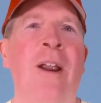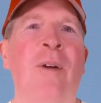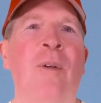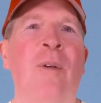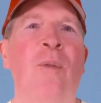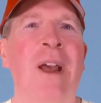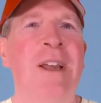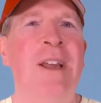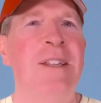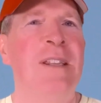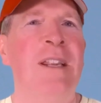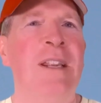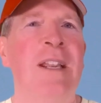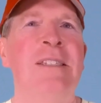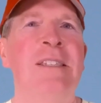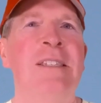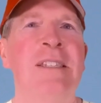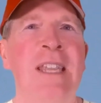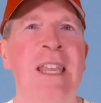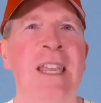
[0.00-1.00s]

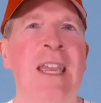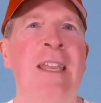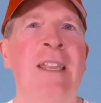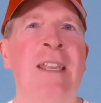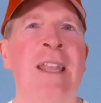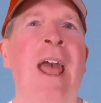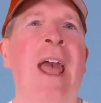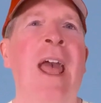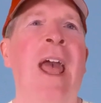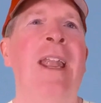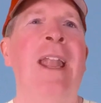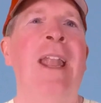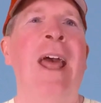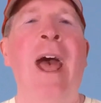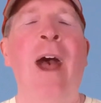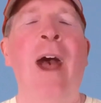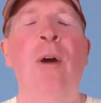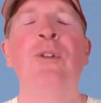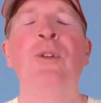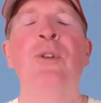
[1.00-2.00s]
residents need and
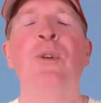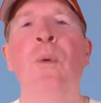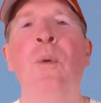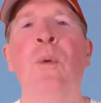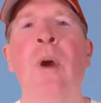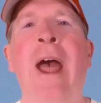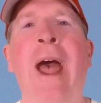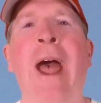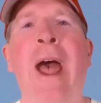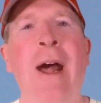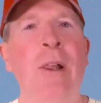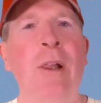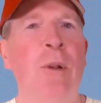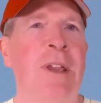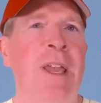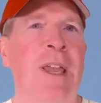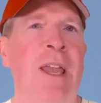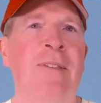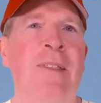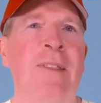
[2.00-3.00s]
how to
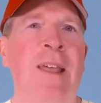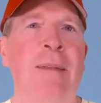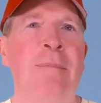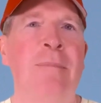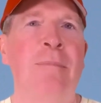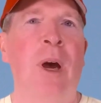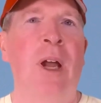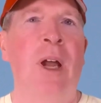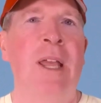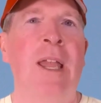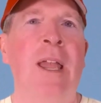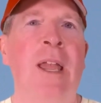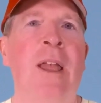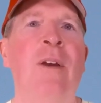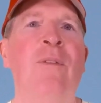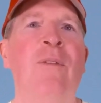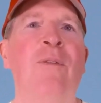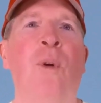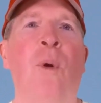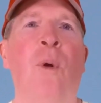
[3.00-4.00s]
allocate that money
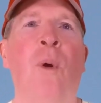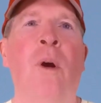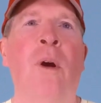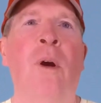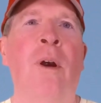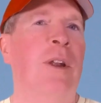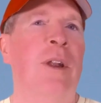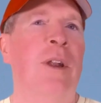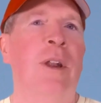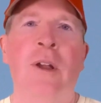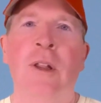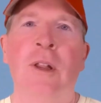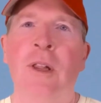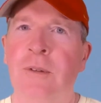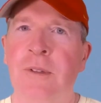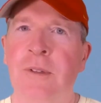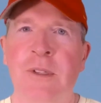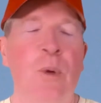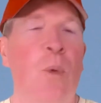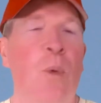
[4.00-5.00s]
for
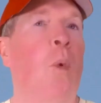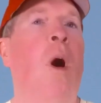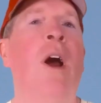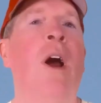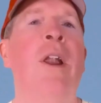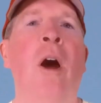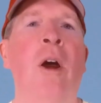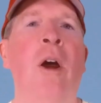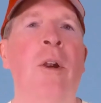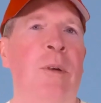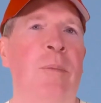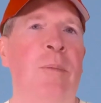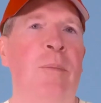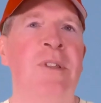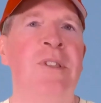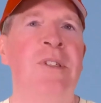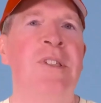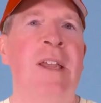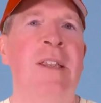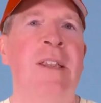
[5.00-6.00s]
close to
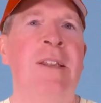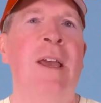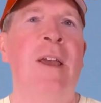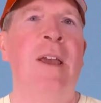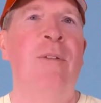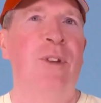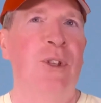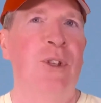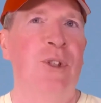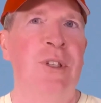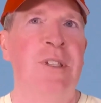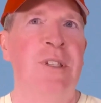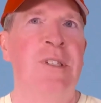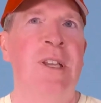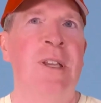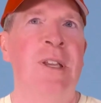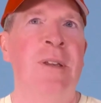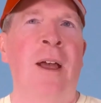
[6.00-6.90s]
100% efficiency.